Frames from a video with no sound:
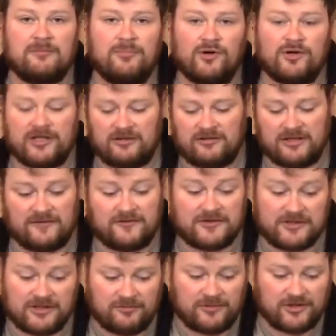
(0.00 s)
bought out and if they're
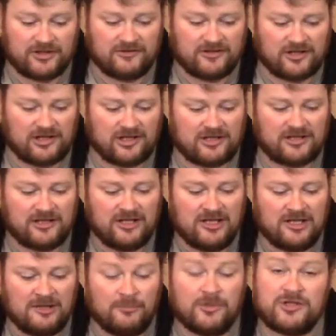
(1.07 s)
still producing or not.
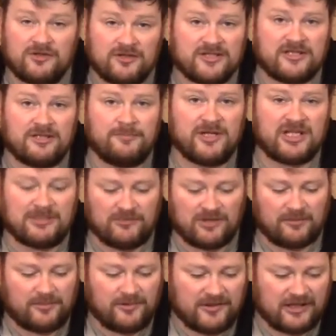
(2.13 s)
But you can still pick them up.